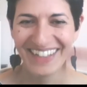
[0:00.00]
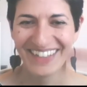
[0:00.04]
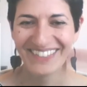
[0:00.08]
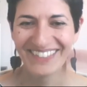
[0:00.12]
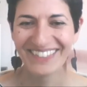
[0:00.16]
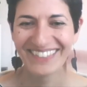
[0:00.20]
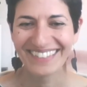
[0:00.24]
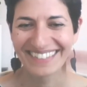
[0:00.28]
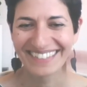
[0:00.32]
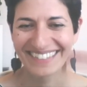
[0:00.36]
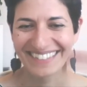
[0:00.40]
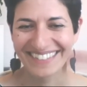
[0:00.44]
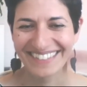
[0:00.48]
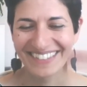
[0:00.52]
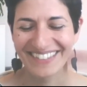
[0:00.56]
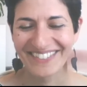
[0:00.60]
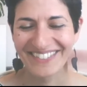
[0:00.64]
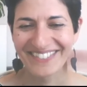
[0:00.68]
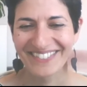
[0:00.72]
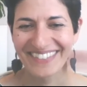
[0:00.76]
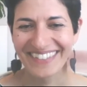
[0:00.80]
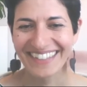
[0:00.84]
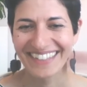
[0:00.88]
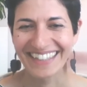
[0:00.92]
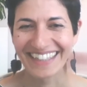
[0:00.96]
Well, it's so
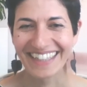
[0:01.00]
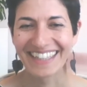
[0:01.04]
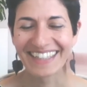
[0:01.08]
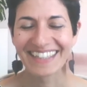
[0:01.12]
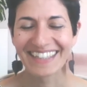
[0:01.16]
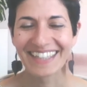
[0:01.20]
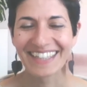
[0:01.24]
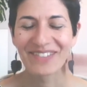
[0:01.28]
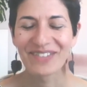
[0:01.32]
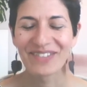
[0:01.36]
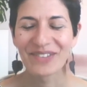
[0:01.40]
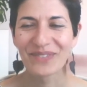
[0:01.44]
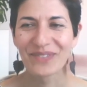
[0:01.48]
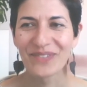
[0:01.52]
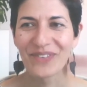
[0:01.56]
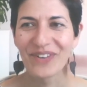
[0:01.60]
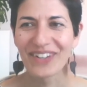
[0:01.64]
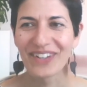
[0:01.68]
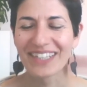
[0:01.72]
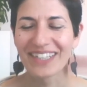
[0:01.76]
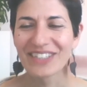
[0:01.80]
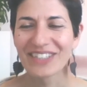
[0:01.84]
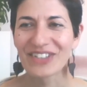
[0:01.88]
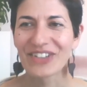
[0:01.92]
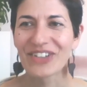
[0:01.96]
funny because I was
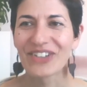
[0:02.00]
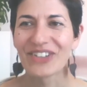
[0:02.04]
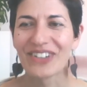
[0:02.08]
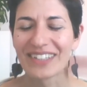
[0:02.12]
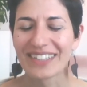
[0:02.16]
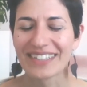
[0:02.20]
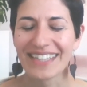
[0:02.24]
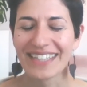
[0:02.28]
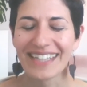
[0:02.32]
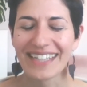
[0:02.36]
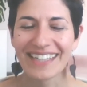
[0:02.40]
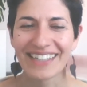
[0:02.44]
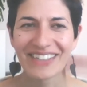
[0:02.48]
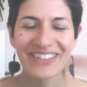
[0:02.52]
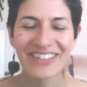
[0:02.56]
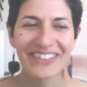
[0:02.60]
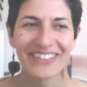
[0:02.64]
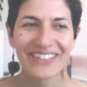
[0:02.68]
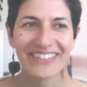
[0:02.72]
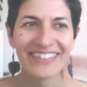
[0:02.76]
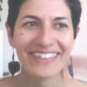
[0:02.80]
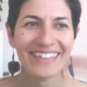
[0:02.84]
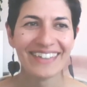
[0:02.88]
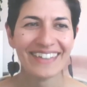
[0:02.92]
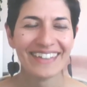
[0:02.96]
wanting to contact
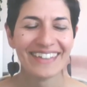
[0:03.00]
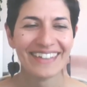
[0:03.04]
you